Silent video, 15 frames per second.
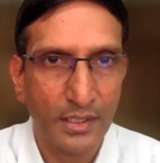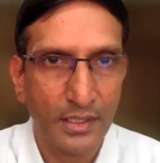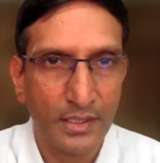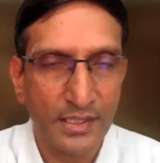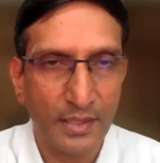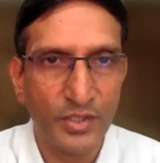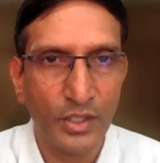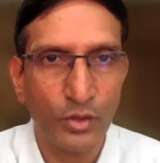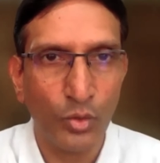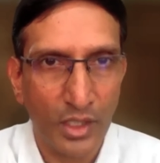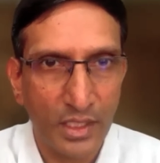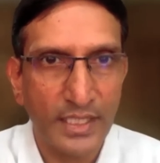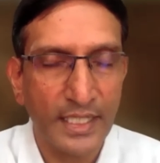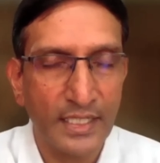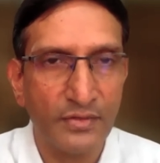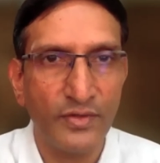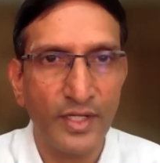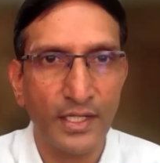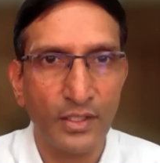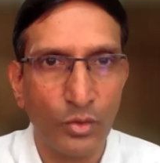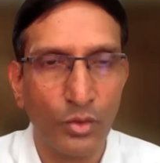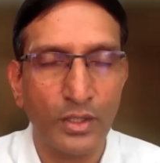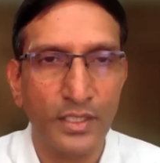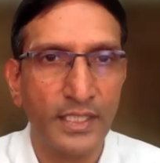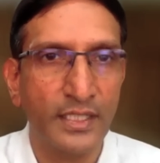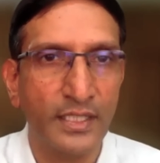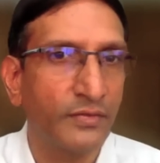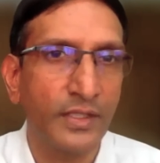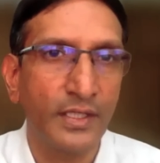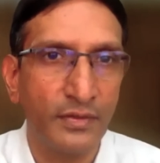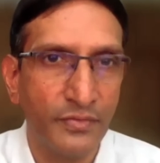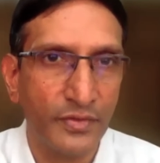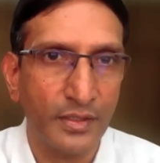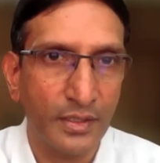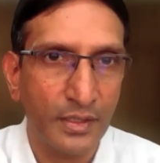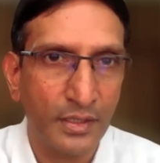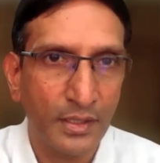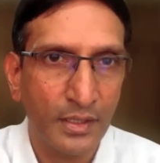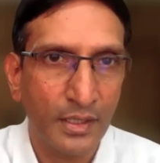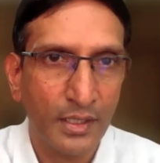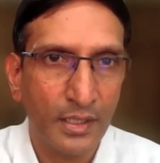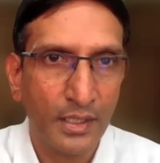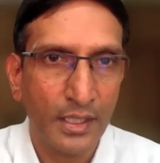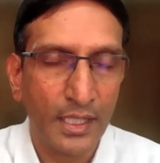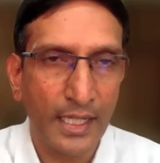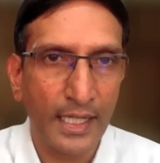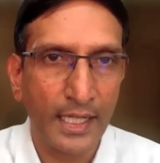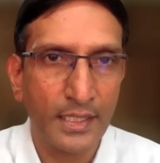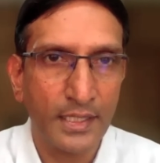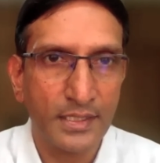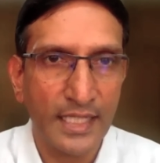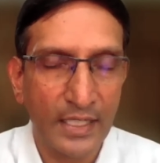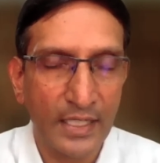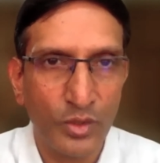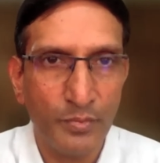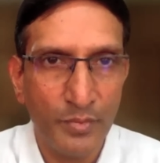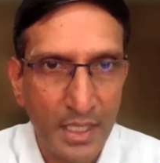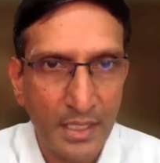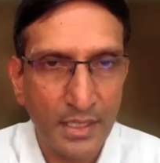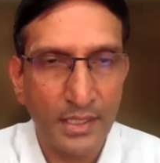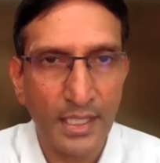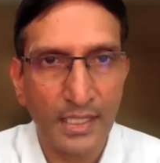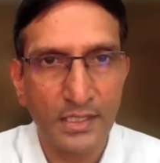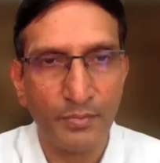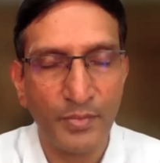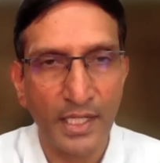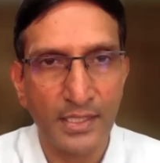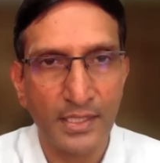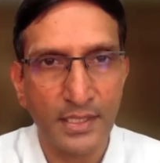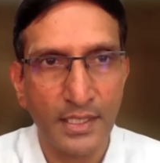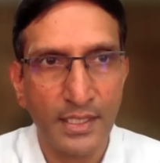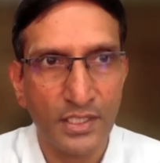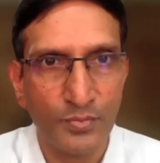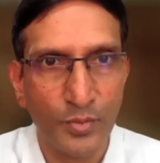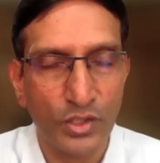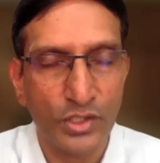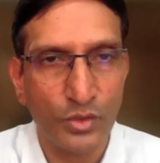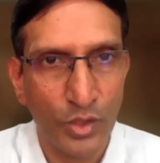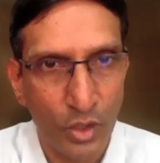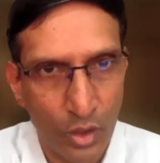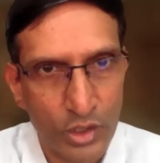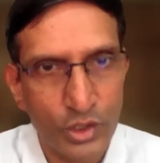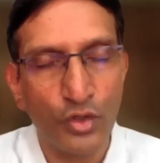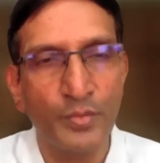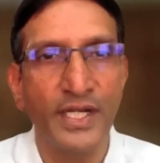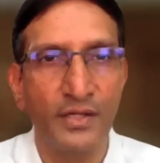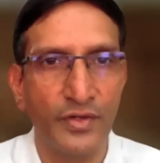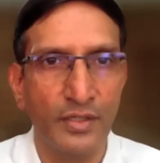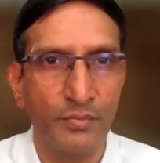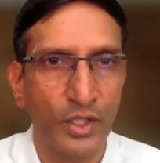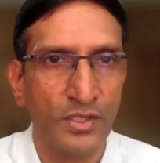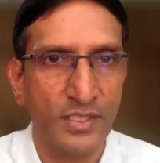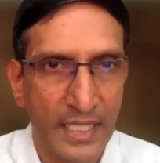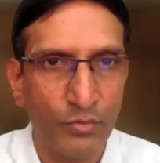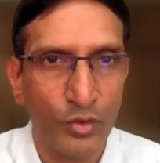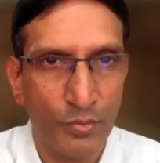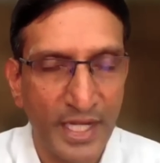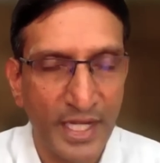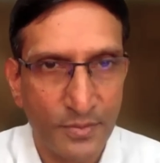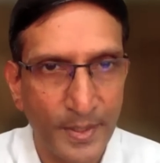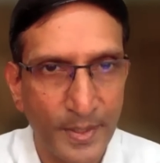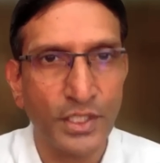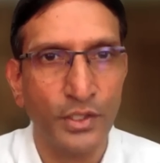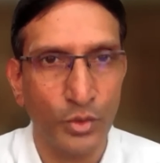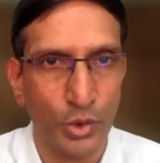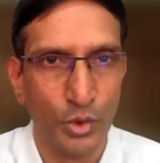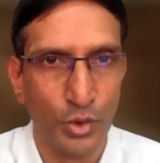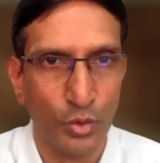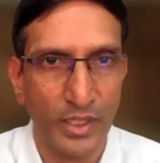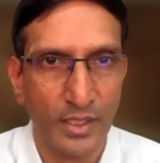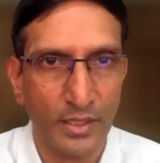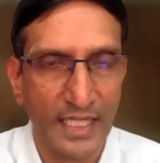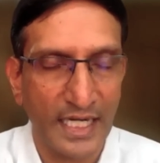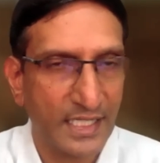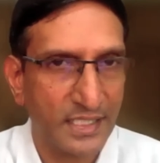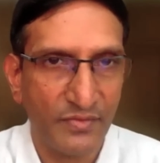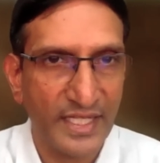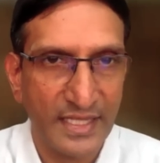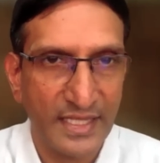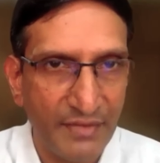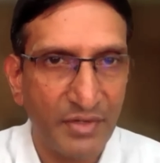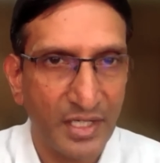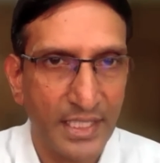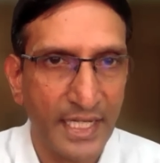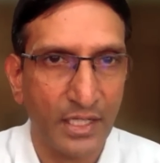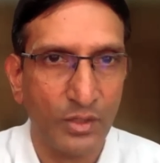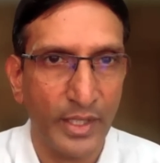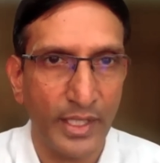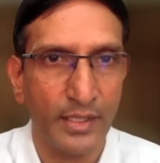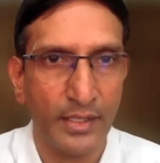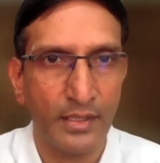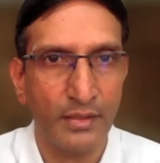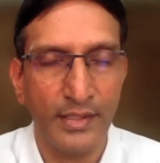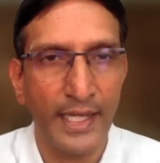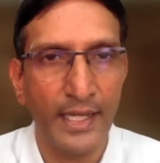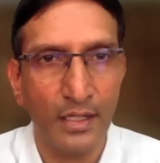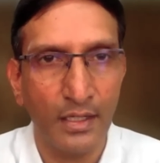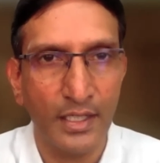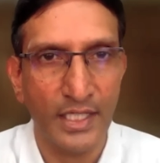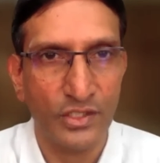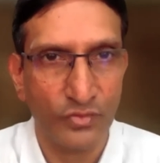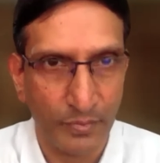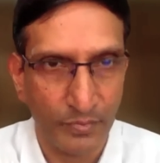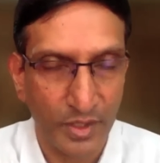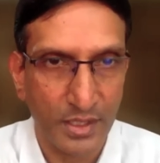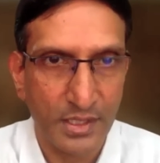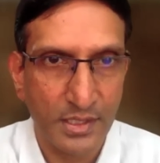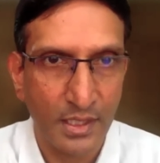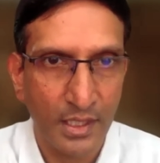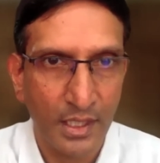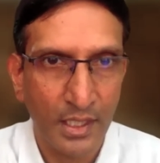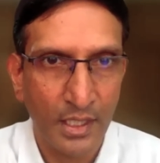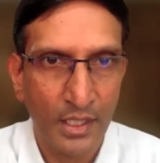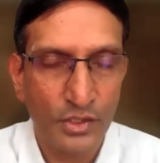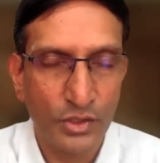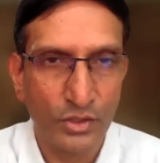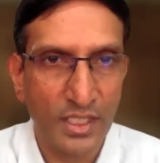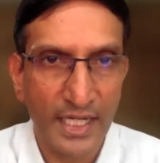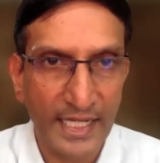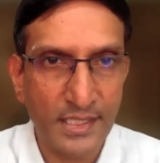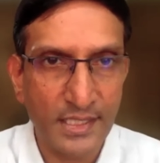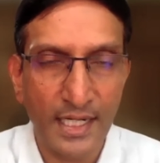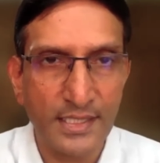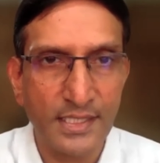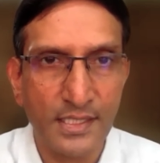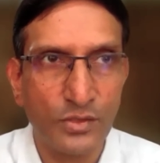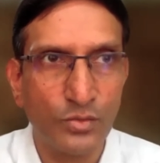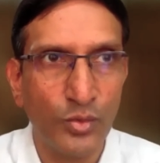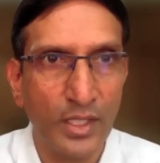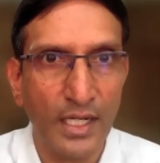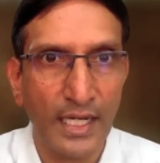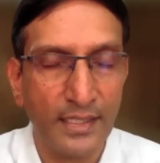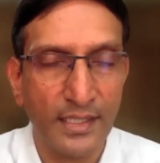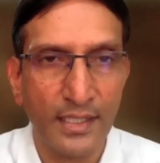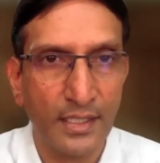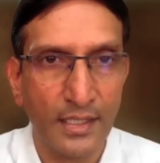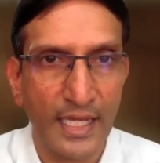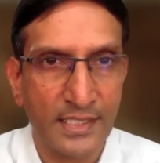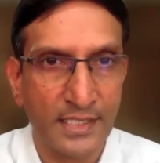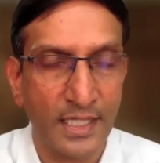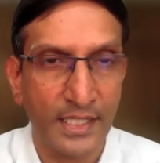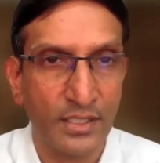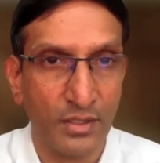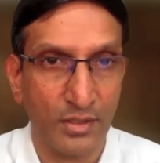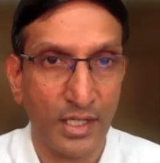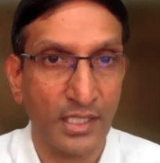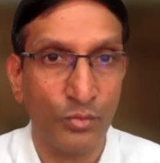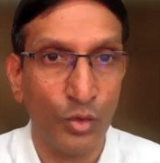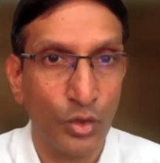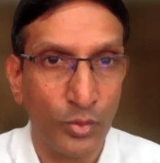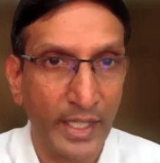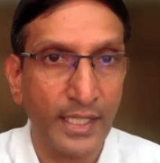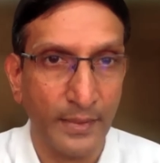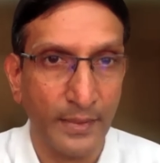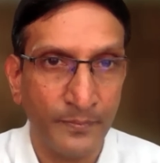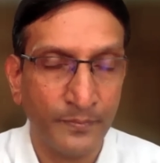something qualitatively and quantitatively different. And that will mean that the Pakistani response will also be different because they would be expecting you to do it. That is the way they will take away their learnings from this. So the next crisis will, I think, escalate rather more quickly.